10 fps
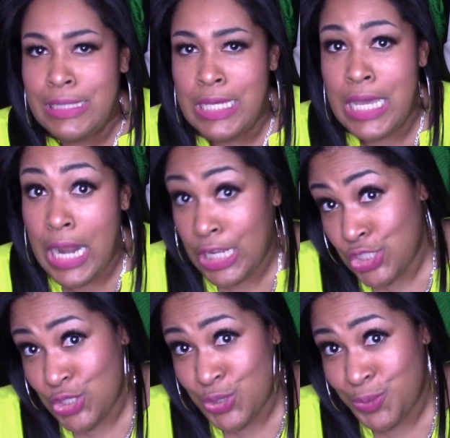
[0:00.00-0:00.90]
a notch
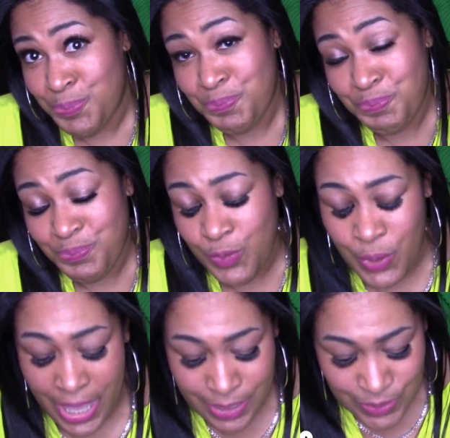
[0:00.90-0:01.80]
or 2.
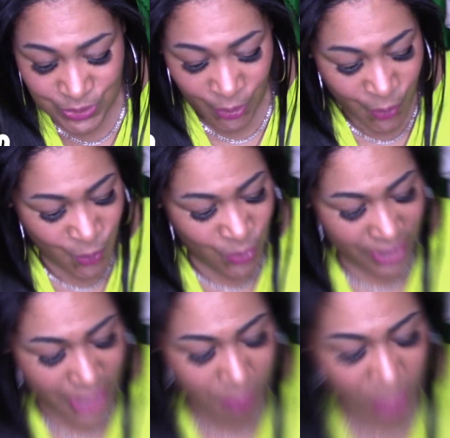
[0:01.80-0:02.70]
Okay, so
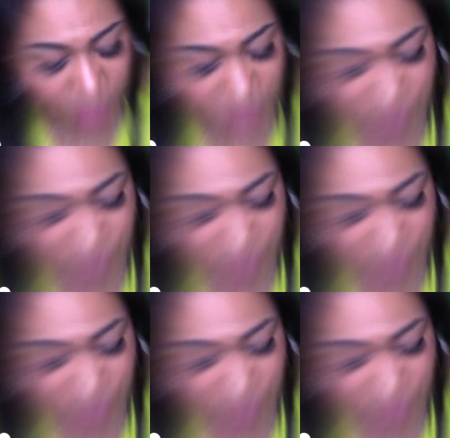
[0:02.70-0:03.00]
wearing a belt.